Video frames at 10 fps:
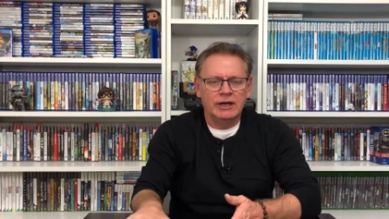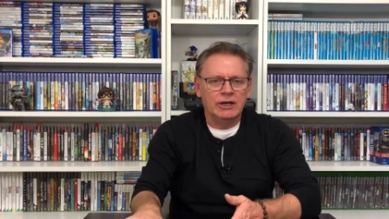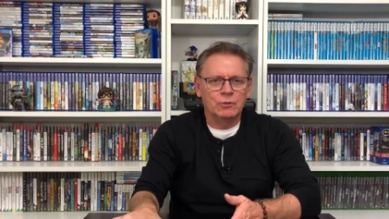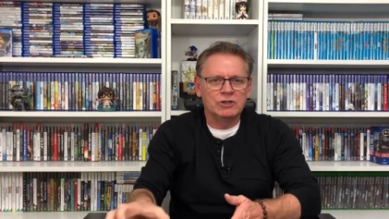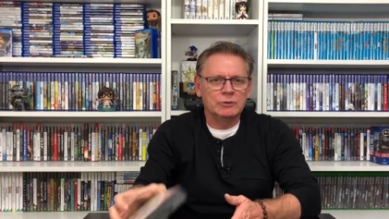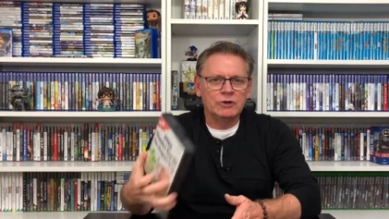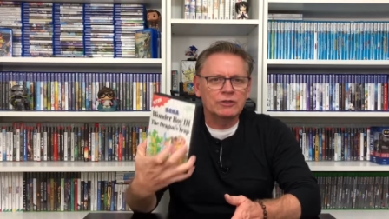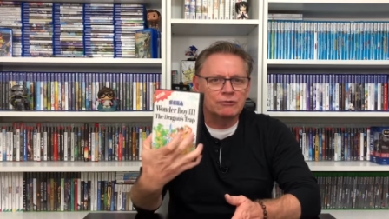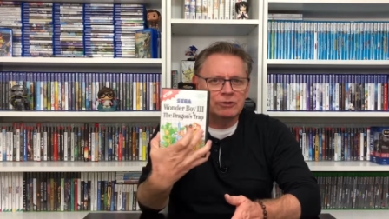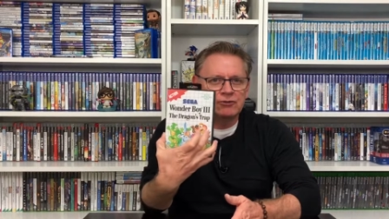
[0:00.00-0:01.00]
and Wonder Boy
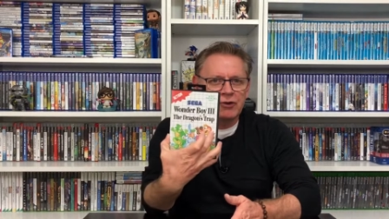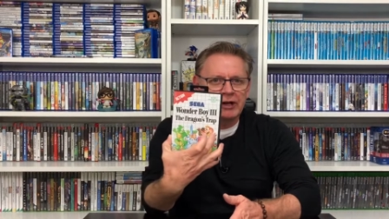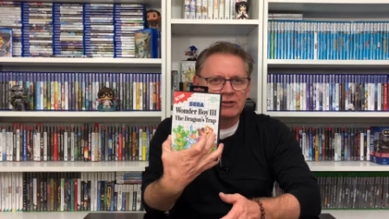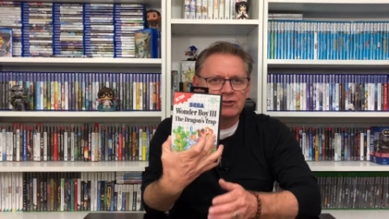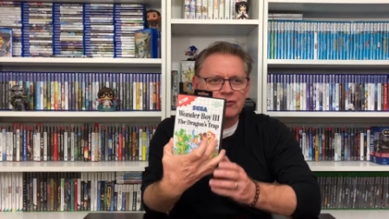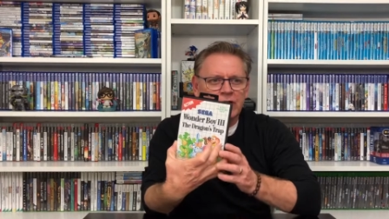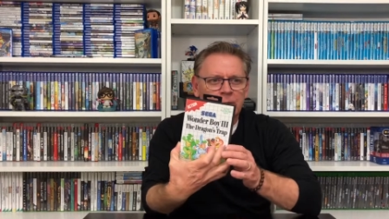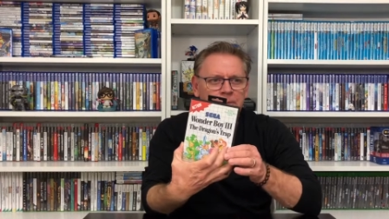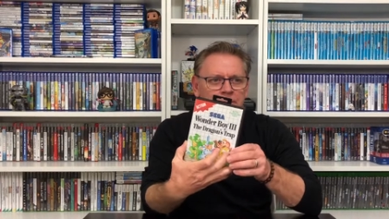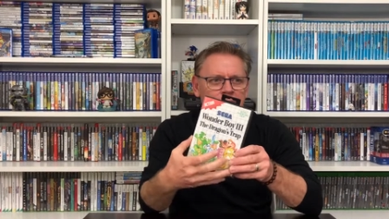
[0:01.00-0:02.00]
III: The Dragon's
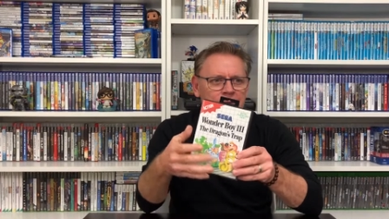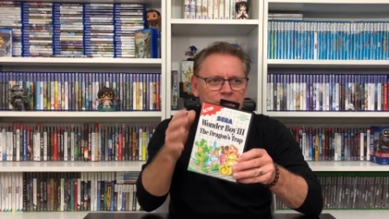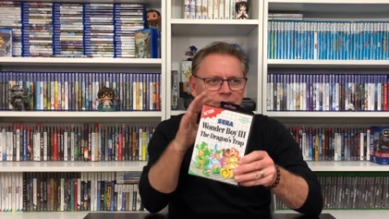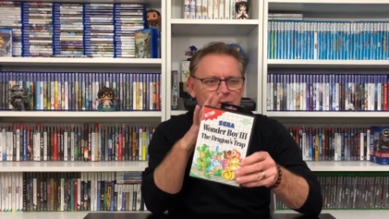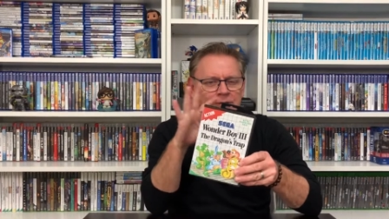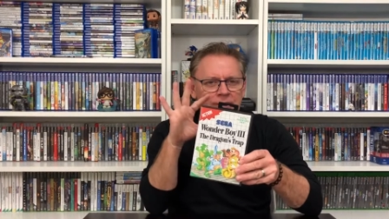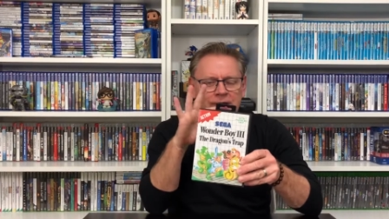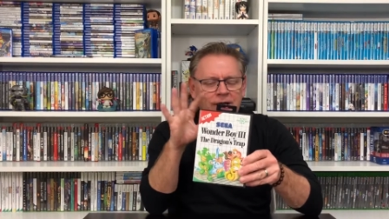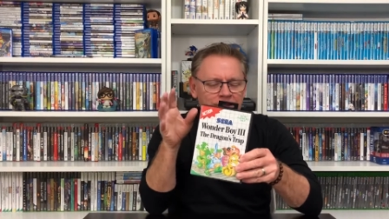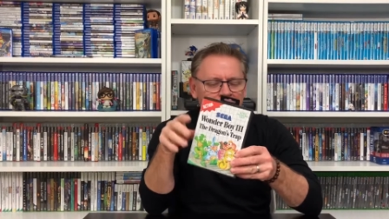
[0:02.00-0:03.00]
Trap, you know,
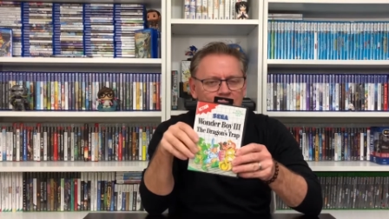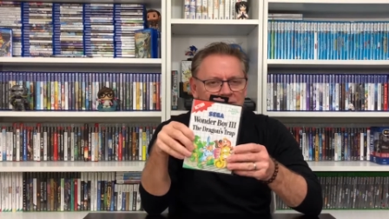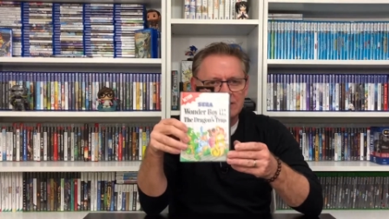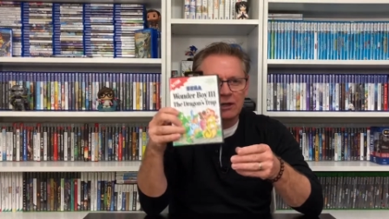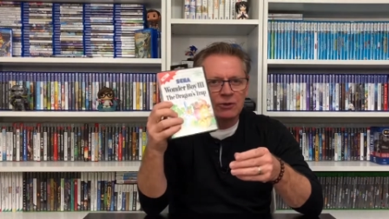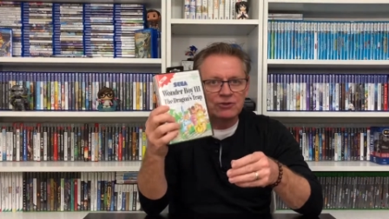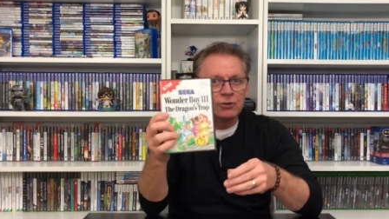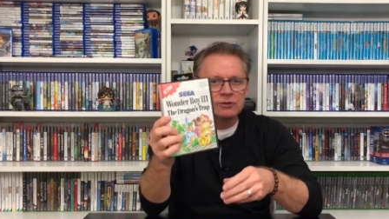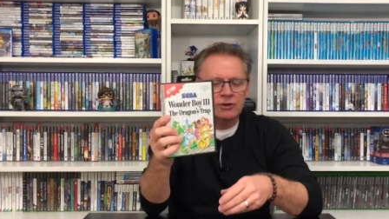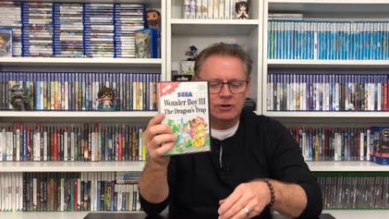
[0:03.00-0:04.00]
and that was it. I was
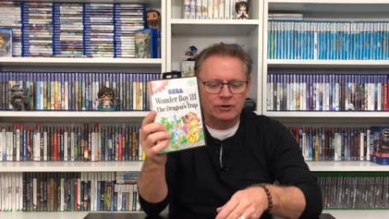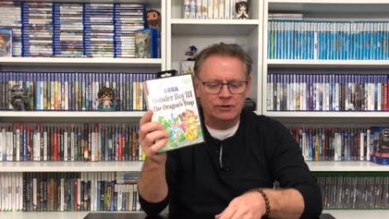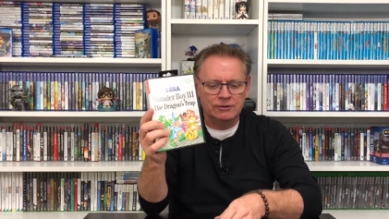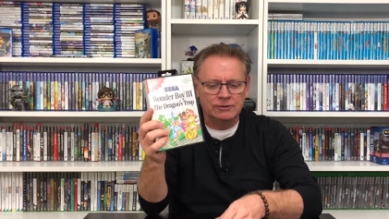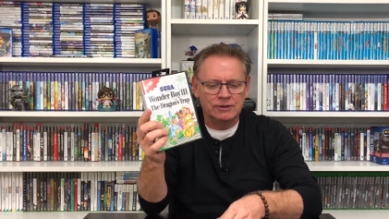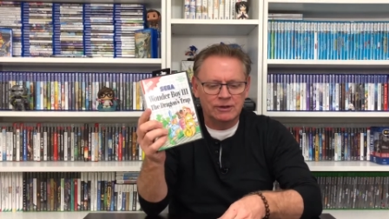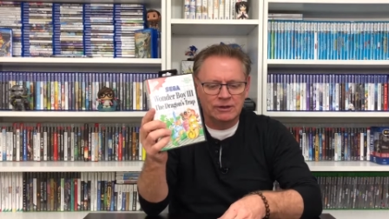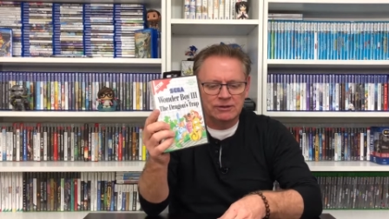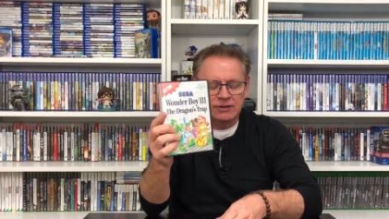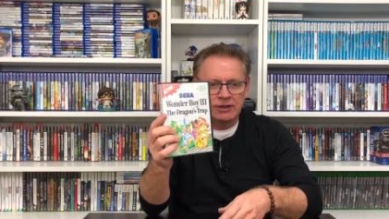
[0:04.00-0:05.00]
hooked on
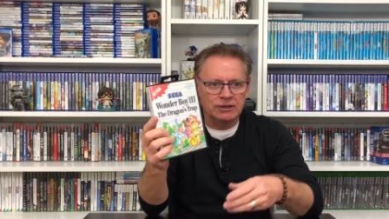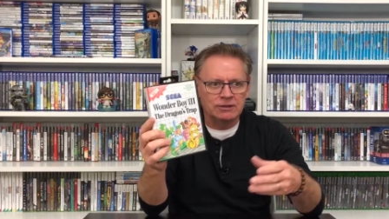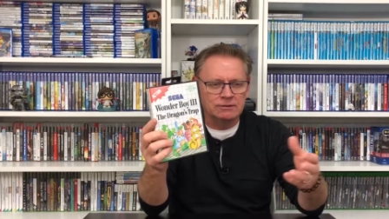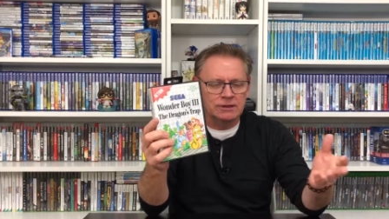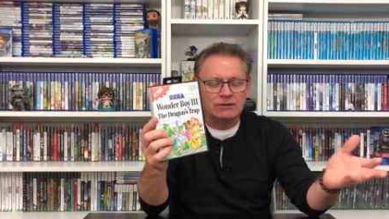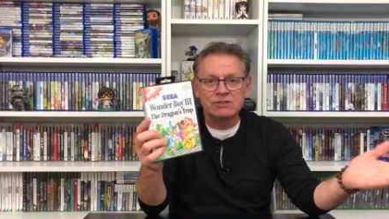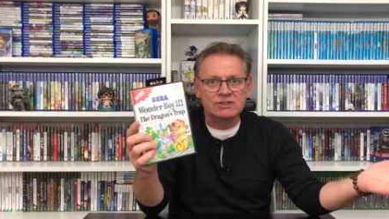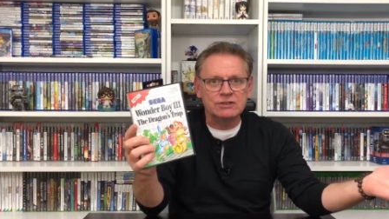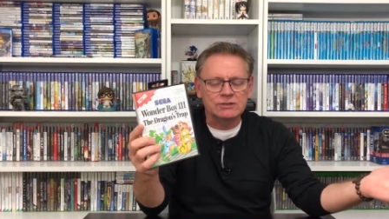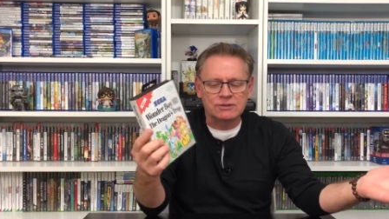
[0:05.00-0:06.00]
Sega ever
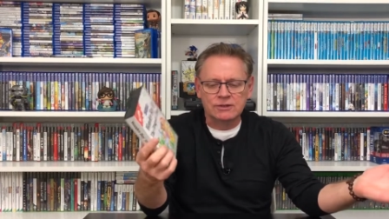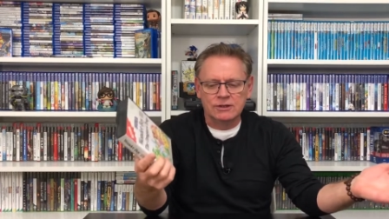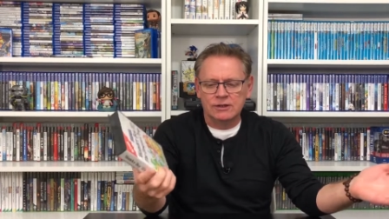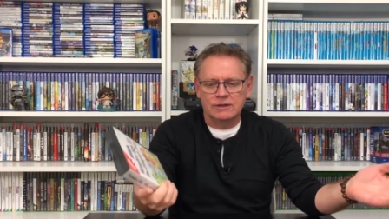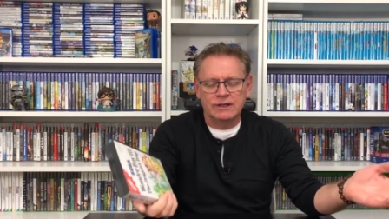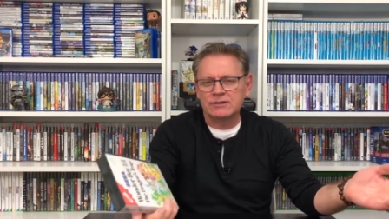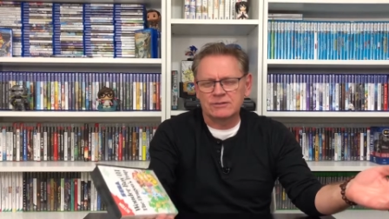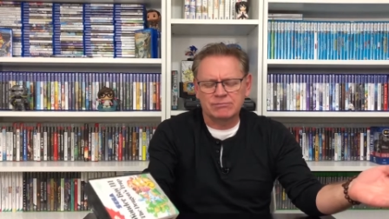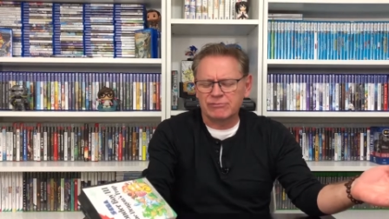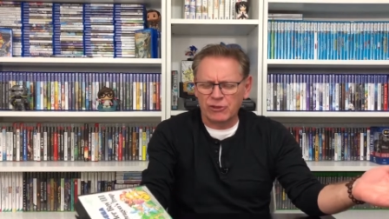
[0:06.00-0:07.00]
since. And
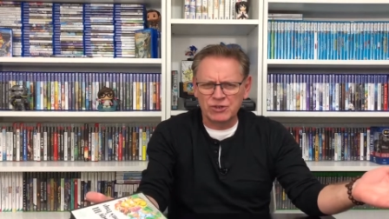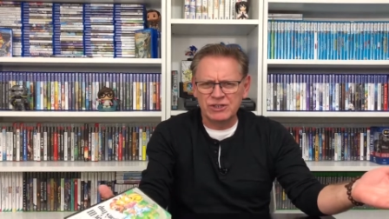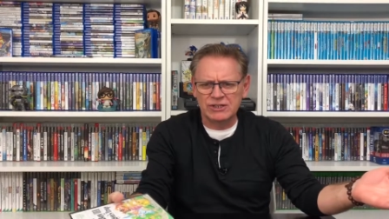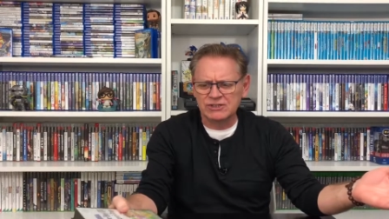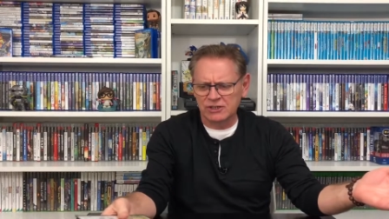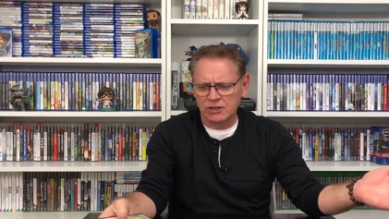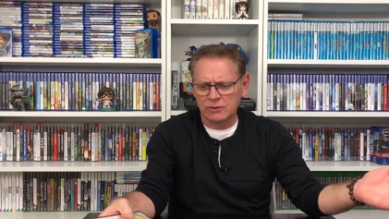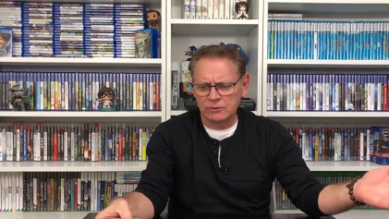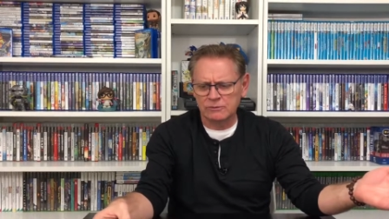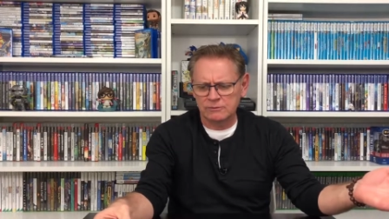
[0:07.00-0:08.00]
that's 30 years
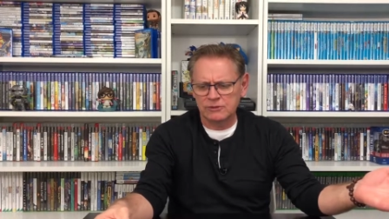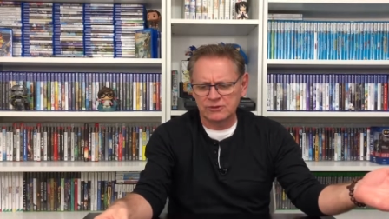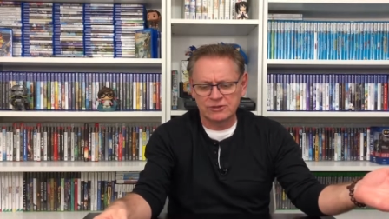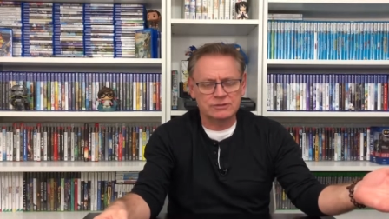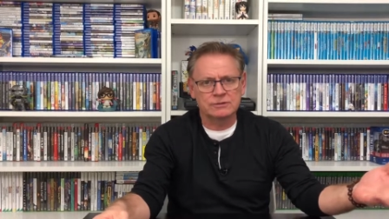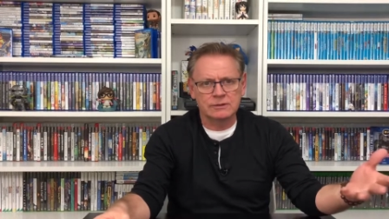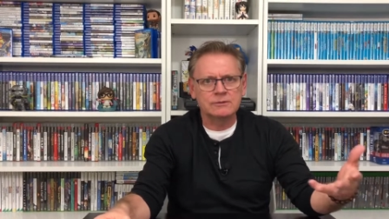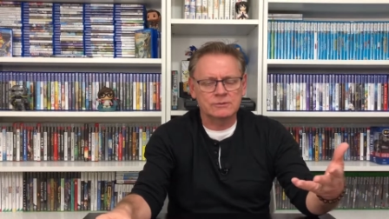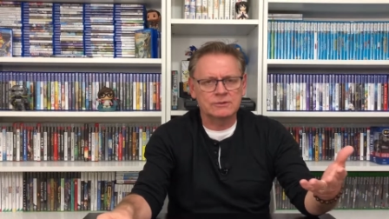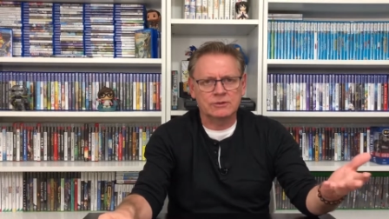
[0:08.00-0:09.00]
ago, which is
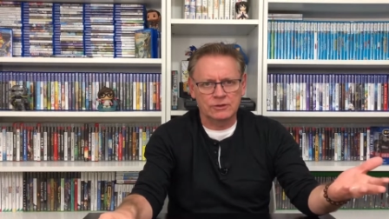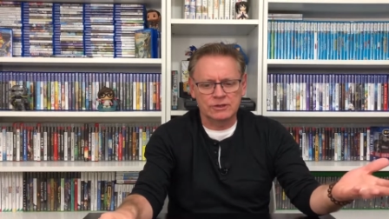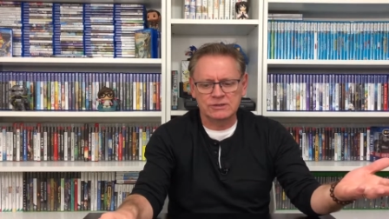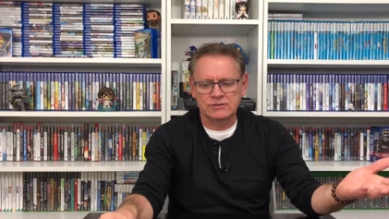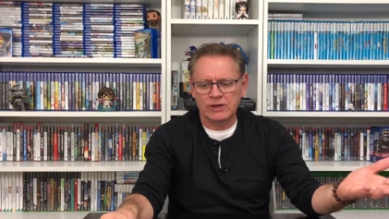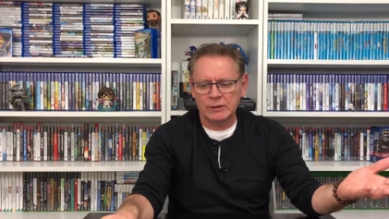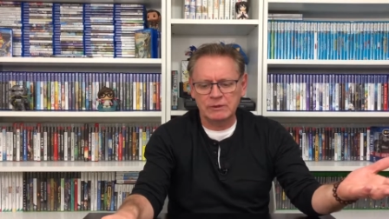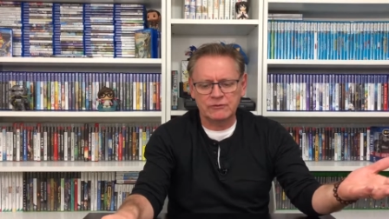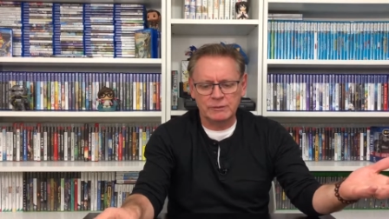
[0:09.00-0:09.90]
30 years of gaming